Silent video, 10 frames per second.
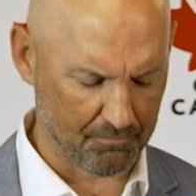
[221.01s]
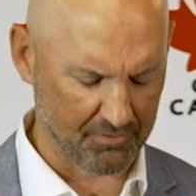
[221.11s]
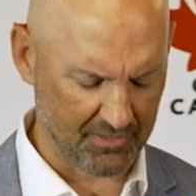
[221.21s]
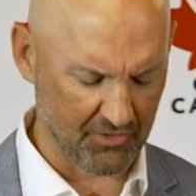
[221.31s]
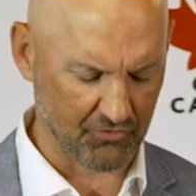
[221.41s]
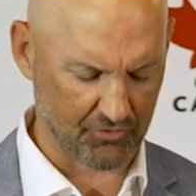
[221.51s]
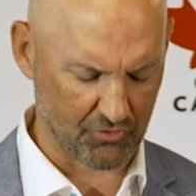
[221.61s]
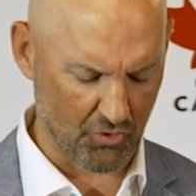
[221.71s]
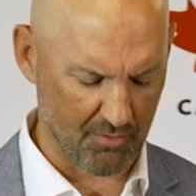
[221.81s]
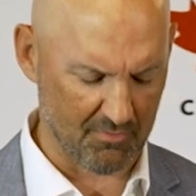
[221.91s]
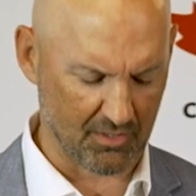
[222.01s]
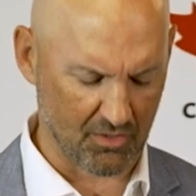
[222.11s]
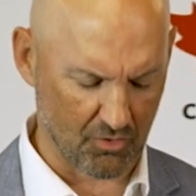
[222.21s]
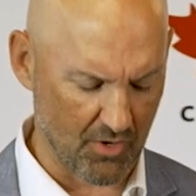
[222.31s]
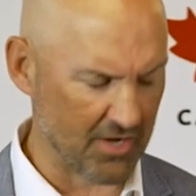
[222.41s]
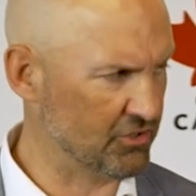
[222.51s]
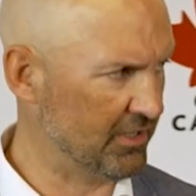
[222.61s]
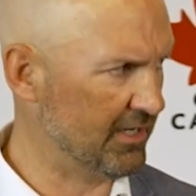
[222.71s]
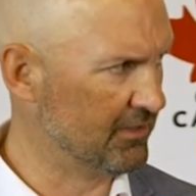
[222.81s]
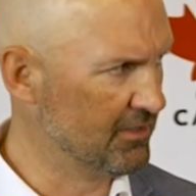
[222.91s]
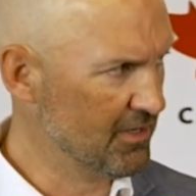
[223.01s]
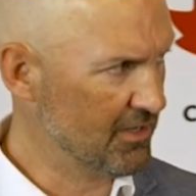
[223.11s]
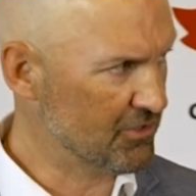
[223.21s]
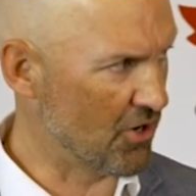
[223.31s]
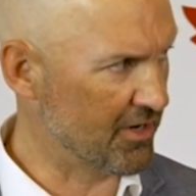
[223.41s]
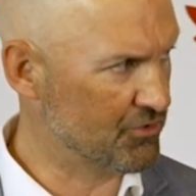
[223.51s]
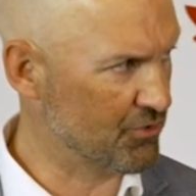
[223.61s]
Please join me in congratulating Johnny